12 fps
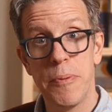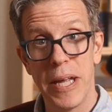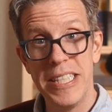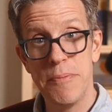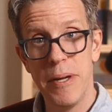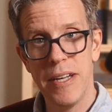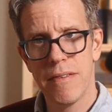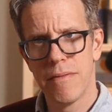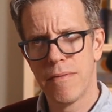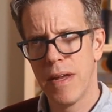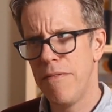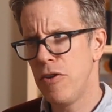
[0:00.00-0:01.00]
displacement,
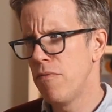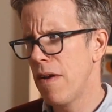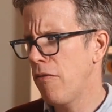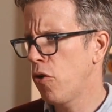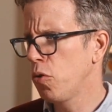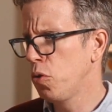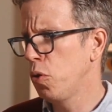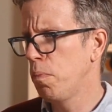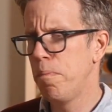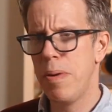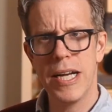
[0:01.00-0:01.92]
if you've ever